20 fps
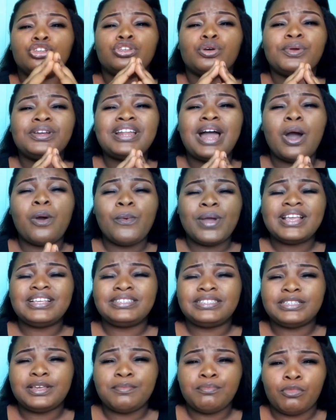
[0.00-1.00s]
So without
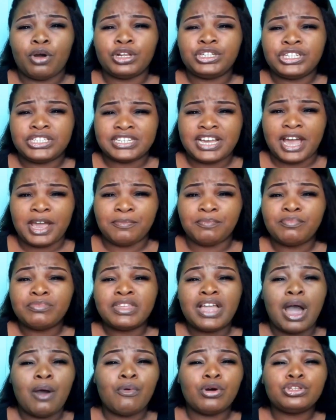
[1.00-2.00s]
wasting much time,
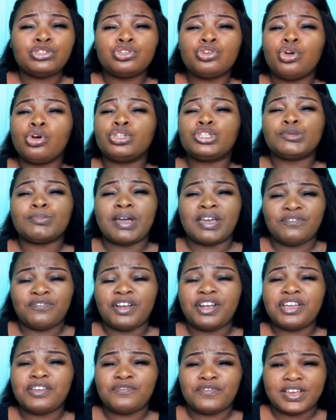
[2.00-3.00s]
I want to go to my
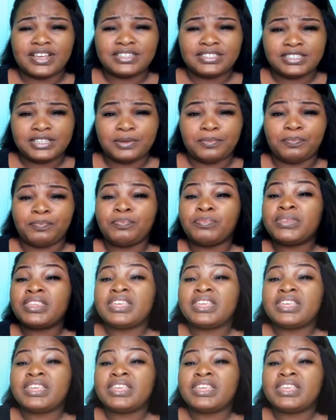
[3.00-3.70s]
very first tip.